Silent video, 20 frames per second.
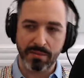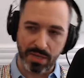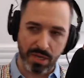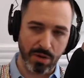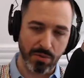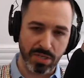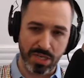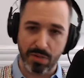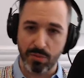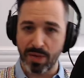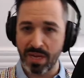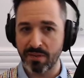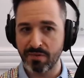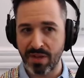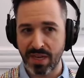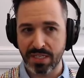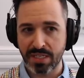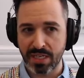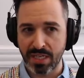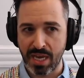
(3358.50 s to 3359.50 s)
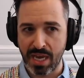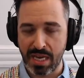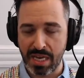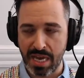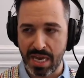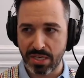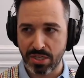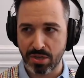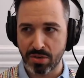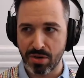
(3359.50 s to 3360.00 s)
you know, did we investigate?
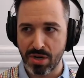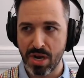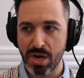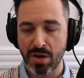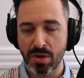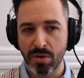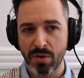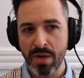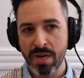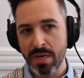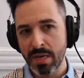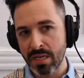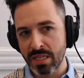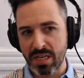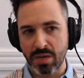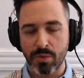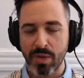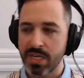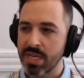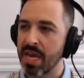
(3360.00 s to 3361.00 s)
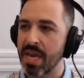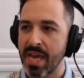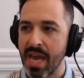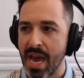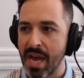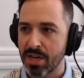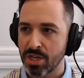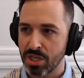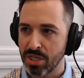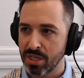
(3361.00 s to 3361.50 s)
Yes or no? Did we take
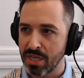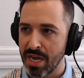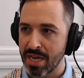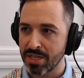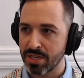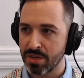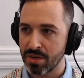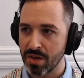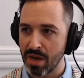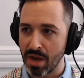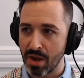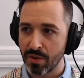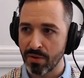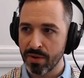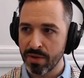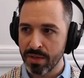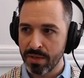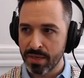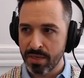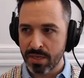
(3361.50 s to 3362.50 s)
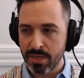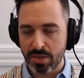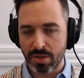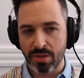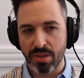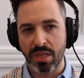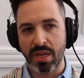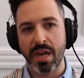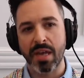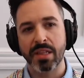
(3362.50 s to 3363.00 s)
action? Yes or no?
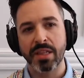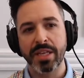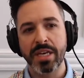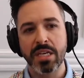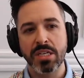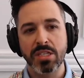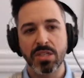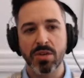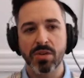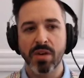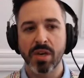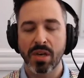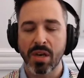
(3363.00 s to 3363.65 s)
So that at least you